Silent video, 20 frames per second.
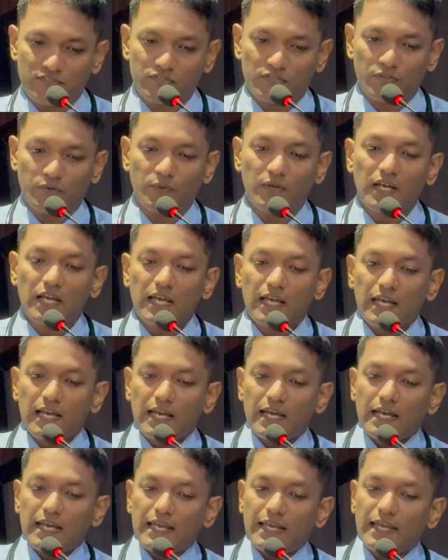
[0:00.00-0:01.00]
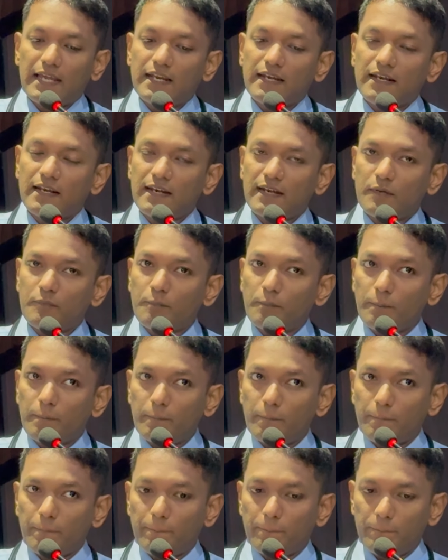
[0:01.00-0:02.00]
So in
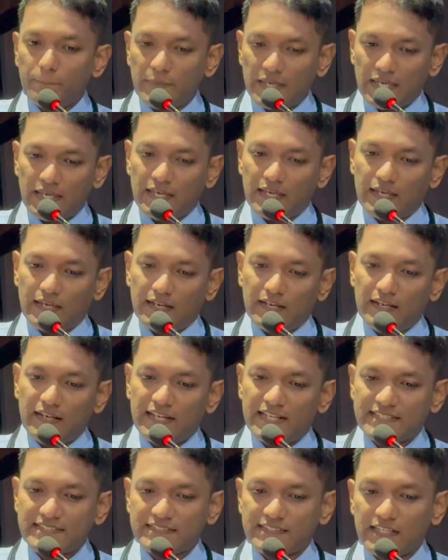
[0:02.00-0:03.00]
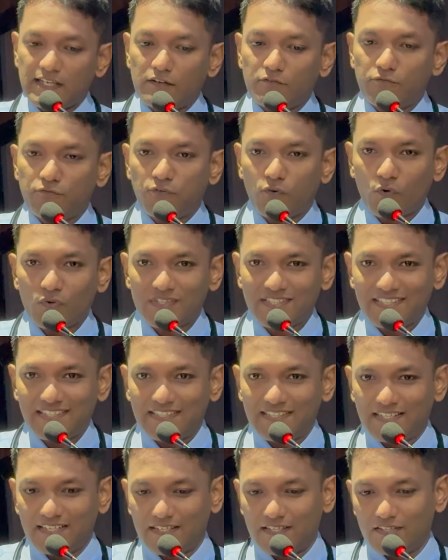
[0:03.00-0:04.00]
male less than 40
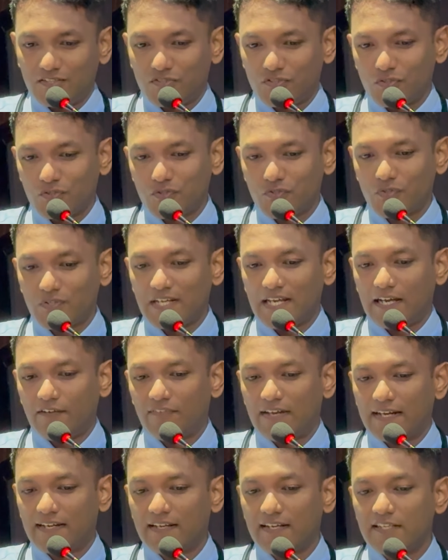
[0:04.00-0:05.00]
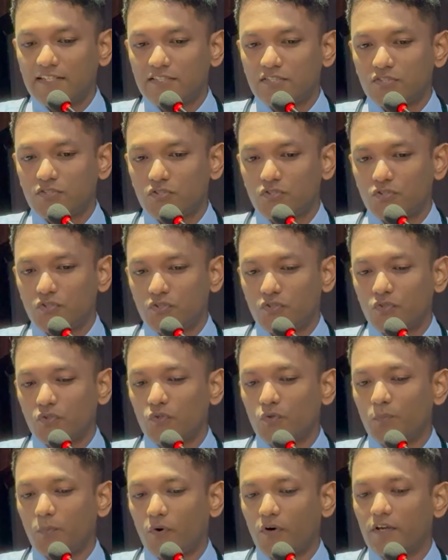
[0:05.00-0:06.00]
years, you should have at least
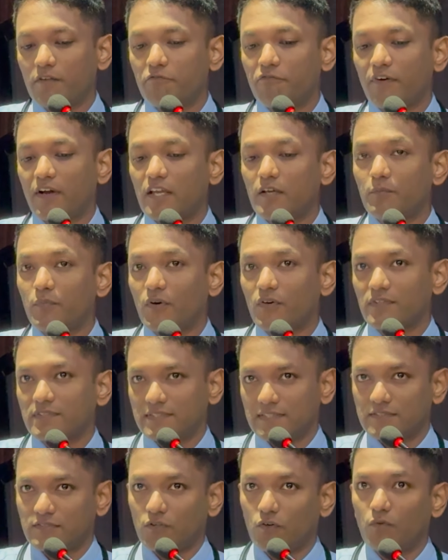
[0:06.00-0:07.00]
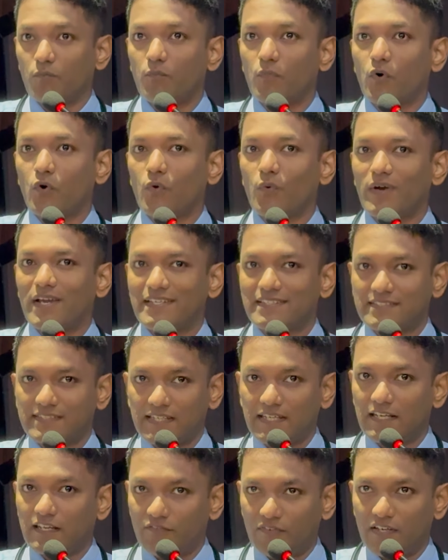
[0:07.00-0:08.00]
2.5 boxes or more
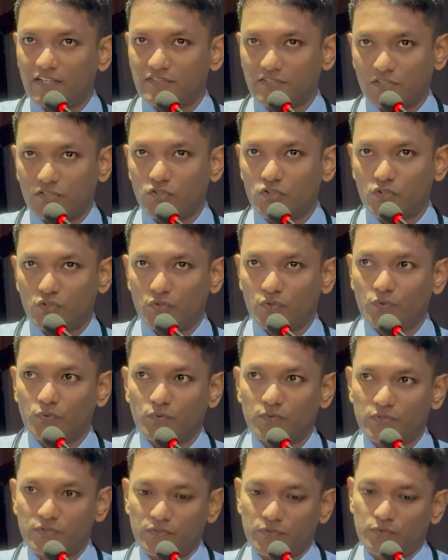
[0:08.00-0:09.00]
ST elevation to